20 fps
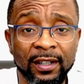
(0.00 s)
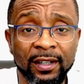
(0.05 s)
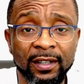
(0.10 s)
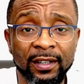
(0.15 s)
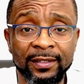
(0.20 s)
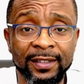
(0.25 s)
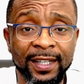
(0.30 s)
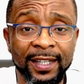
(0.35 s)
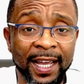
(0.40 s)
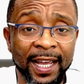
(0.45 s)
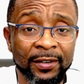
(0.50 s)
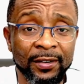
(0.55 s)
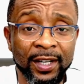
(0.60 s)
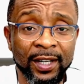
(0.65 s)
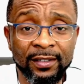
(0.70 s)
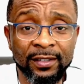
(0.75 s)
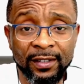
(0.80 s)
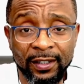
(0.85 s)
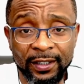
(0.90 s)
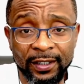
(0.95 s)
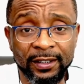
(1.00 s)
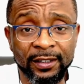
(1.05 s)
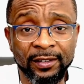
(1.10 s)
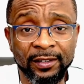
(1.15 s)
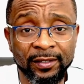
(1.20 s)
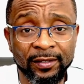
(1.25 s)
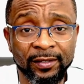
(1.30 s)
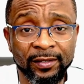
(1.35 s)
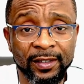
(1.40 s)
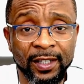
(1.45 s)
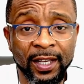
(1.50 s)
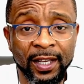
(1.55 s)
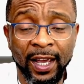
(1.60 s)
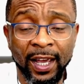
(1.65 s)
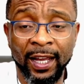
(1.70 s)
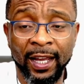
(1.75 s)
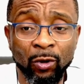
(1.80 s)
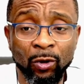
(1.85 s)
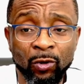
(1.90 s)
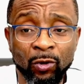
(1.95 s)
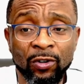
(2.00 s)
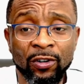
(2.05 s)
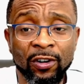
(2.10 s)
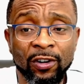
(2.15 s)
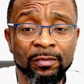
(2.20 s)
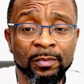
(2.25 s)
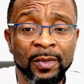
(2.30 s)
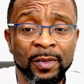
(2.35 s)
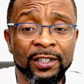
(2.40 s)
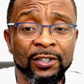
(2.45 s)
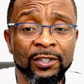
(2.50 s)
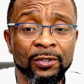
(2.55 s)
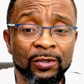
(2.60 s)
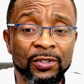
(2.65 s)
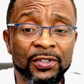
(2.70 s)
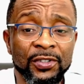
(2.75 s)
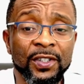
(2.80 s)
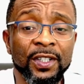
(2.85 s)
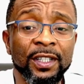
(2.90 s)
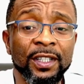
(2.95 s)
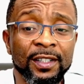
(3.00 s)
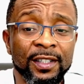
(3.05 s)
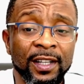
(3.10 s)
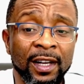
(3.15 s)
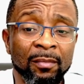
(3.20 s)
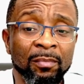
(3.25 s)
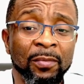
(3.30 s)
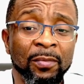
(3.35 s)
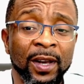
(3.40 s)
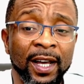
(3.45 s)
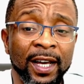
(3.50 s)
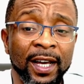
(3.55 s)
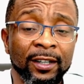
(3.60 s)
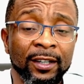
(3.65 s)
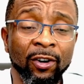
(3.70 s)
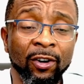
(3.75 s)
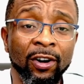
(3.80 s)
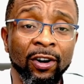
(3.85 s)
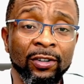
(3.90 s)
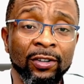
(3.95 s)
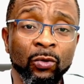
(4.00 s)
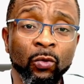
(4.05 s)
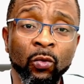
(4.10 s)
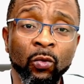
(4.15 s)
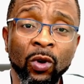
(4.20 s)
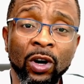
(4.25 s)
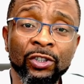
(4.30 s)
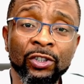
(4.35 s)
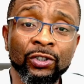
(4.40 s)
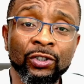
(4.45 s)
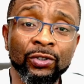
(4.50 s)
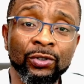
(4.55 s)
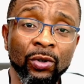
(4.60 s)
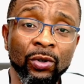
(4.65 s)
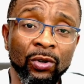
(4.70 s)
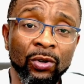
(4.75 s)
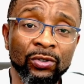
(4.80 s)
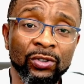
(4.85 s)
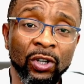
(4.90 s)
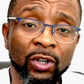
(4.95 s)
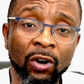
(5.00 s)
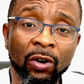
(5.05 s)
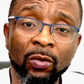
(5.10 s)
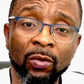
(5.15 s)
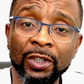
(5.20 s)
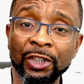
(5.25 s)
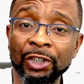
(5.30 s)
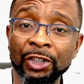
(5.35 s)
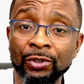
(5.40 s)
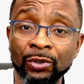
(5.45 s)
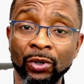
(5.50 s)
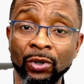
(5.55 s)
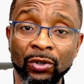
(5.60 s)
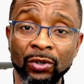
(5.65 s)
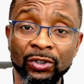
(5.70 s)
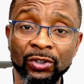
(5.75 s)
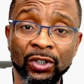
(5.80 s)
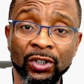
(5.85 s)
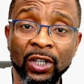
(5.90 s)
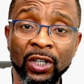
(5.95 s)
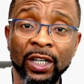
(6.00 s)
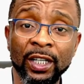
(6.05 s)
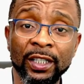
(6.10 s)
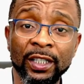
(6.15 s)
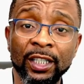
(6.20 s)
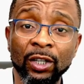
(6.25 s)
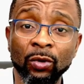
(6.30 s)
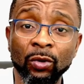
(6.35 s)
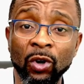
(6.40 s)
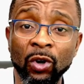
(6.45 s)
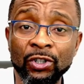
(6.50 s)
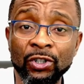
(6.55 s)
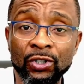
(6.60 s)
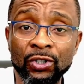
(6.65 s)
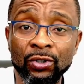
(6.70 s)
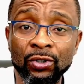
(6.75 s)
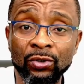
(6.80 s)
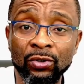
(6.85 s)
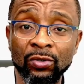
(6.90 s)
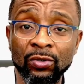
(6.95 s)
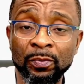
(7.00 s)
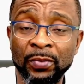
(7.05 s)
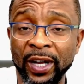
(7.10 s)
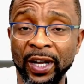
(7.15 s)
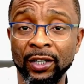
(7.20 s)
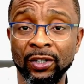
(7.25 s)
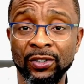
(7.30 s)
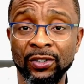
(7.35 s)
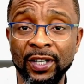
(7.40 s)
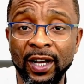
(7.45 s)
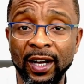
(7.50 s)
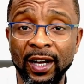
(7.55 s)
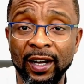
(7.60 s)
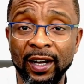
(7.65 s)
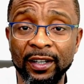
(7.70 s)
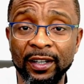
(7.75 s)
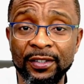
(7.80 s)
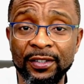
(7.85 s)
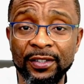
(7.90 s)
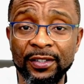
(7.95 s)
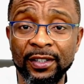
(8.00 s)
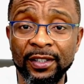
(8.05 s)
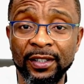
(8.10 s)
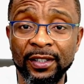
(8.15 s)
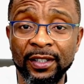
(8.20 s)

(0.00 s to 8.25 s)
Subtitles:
directly, and local governments could sit and plan on what road or which road they want to prioritize,